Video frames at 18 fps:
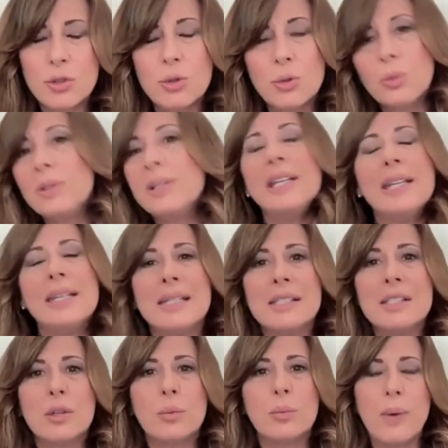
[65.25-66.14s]
truly
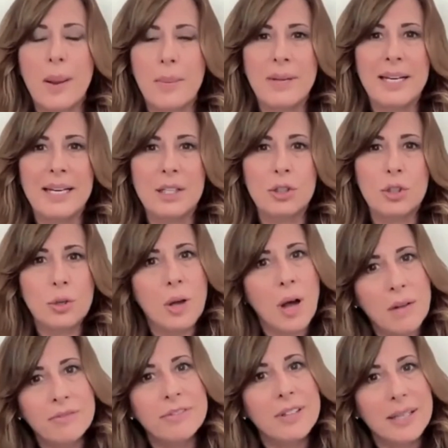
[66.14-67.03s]
is the remedy to
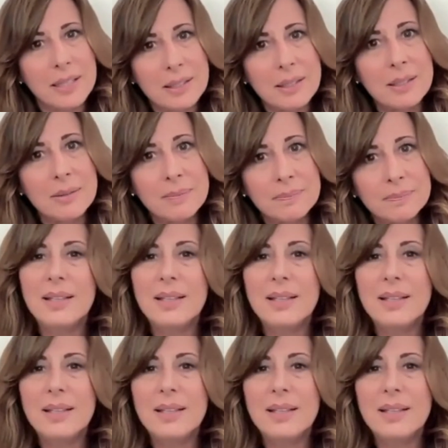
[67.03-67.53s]
conflict.